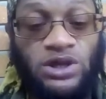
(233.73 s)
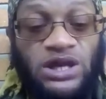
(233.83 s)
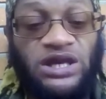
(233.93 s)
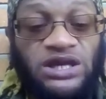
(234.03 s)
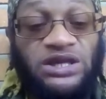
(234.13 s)

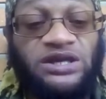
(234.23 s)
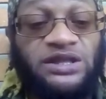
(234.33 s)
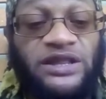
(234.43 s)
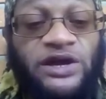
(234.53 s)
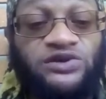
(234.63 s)
He
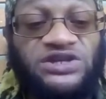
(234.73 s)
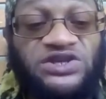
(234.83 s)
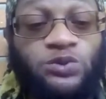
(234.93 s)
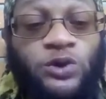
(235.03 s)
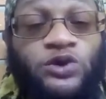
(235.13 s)
declares his
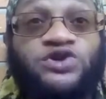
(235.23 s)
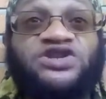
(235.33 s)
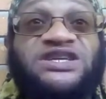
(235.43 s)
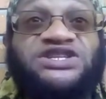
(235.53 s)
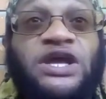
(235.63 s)
word
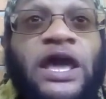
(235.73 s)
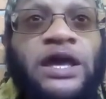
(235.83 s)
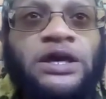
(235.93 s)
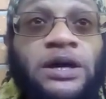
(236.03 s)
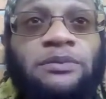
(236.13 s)
to
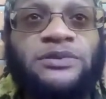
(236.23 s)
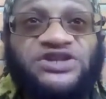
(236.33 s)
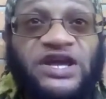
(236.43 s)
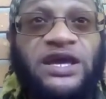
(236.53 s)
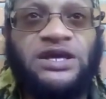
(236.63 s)
Jacob.
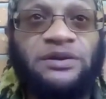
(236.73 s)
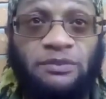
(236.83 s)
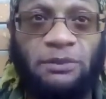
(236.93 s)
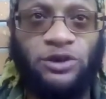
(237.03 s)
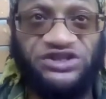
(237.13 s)
Jacob,
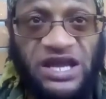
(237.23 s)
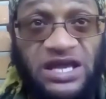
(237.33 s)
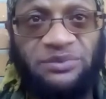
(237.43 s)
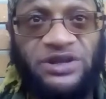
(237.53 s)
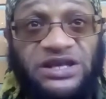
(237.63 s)
remember
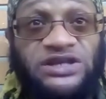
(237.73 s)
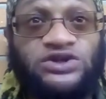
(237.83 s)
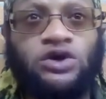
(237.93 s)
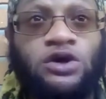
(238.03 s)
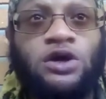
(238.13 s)
Jacob and
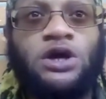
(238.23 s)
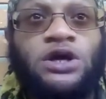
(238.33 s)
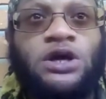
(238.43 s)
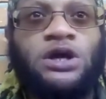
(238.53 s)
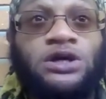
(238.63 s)
Esau?
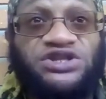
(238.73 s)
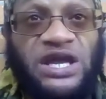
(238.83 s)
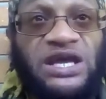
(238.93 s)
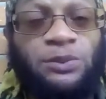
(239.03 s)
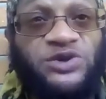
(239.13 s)

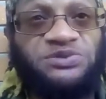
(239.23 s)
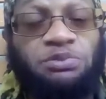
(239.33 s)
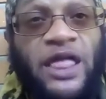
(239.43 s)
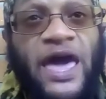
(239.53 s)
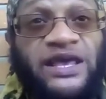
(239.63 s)
Jacob was
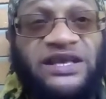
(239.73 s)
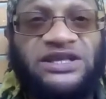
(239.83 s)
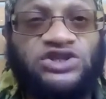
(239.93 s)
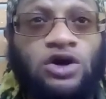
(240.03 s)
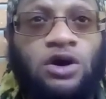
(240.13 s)
black,
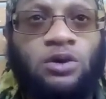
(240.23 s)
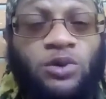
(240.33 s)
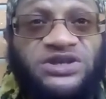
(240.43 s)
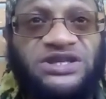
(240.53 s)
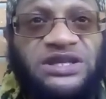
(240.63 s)
Esau
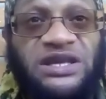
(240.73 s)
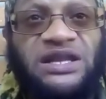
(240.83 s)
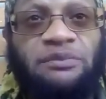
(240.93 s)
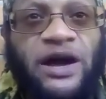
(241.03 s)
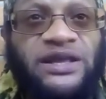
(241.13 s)
was an
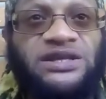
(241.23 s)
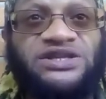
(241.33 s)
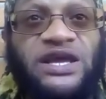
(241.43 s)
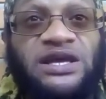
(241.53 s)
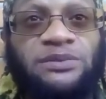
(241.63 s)
Edomite.
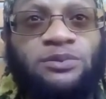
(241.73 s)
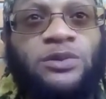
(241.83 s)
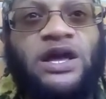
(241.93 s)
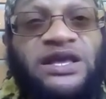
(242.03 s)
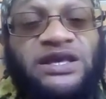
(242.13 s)

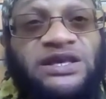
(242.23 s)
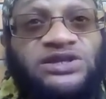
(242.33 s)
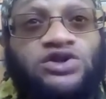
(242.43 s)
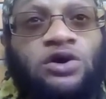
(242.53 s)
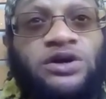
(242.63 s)
Esau is